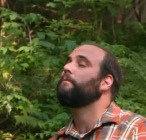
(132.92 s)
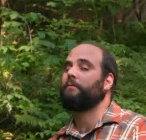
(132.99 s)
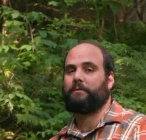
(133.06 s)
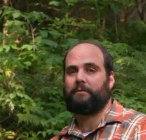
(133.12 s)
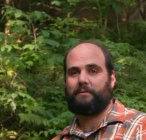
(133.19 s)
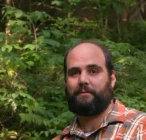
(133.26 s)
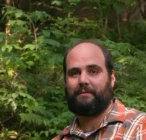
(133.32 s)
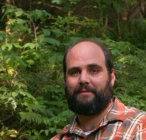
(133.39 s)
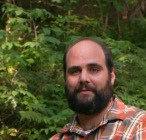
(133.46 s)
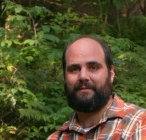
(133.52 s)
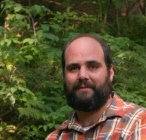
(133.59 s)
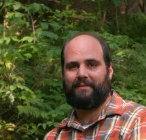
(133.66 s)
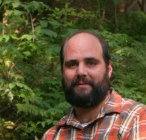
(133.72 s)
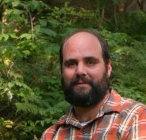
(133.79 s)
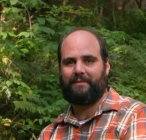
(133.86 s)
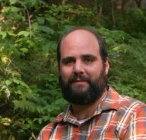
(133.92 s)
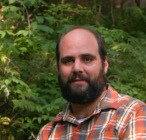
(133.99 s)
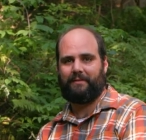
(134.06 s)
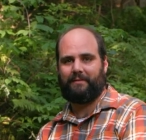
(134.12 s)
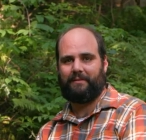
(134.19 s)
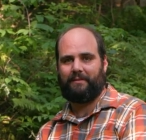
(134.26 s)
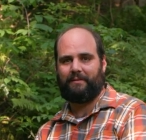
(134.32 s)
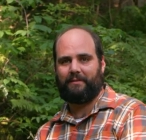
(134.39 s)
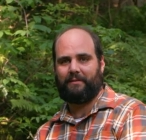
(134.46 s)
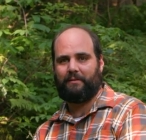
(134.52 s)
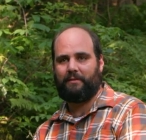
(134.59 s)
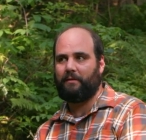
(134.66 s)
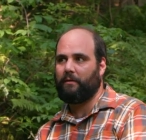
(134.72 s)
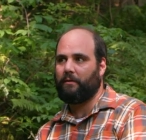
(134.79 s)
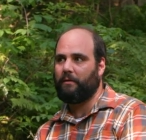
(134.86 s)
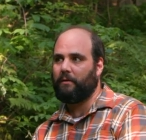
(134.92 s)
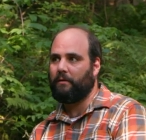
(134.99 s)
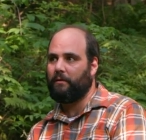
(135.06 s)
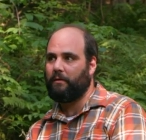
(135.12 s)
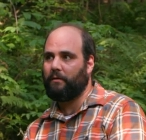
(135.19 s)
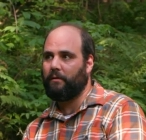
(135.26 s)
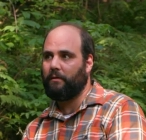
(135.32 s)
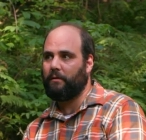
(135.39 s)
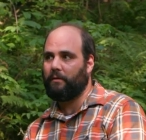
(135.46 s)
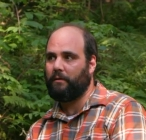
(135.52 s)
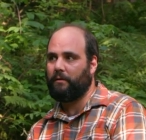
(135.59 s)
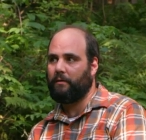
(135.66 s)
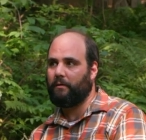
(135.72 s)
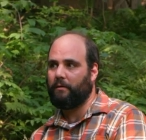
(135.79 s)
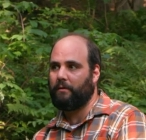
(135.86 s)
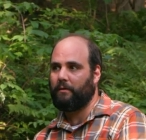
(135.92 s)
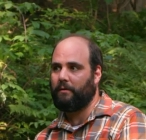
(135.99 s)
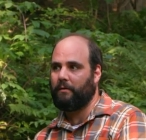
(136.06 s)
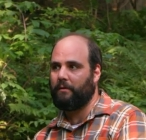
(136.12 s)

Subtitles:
[no speech]